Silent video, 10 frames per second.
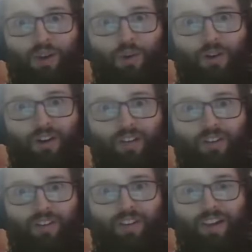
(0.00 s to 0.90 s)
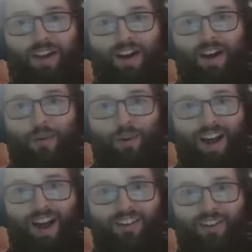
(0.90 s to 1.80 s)
goers. We
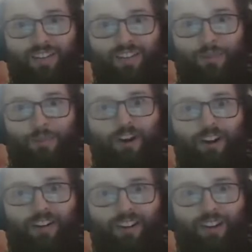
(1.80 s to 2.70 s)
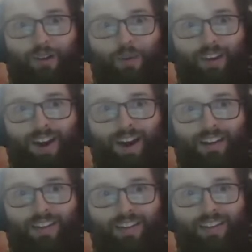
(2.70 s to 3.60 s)
got Jurassic Park, we got